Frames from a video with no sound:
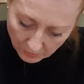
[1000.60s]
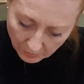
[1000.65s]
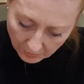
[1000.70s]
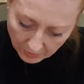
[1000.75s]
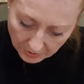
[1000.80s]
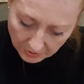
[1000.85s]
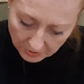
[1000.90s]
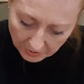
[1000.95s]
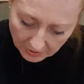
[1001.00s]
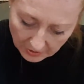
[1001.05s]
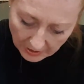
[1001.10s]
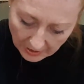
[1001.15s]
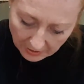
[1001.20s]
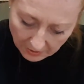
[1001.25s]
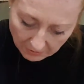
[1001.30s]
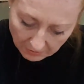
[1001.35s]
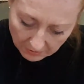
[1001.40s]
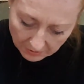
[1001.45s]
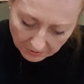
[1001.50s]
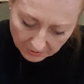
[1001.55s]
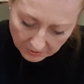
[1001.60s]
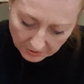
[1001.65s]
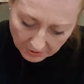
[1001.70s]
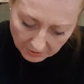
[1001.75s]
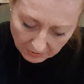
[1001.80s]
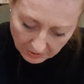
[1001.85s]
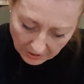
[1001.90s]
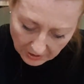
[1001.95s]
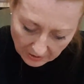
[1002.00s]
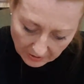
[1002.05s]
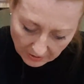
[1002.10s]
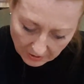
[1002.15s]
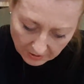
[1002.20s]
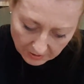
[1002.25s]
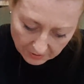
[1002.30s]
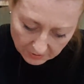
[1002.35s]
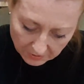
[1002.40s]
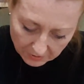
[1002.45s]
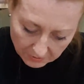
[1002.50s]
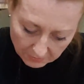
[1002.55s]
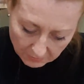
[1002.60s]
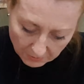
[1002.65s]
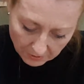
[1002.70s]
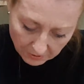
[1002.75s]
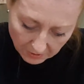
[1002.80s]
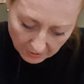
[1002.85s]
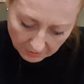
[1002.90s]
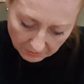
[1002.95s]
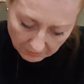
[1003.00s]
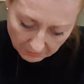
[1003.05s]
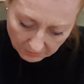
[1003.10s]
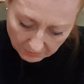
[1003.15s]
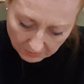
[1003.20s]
we shall get on and do the antlers tomorrow,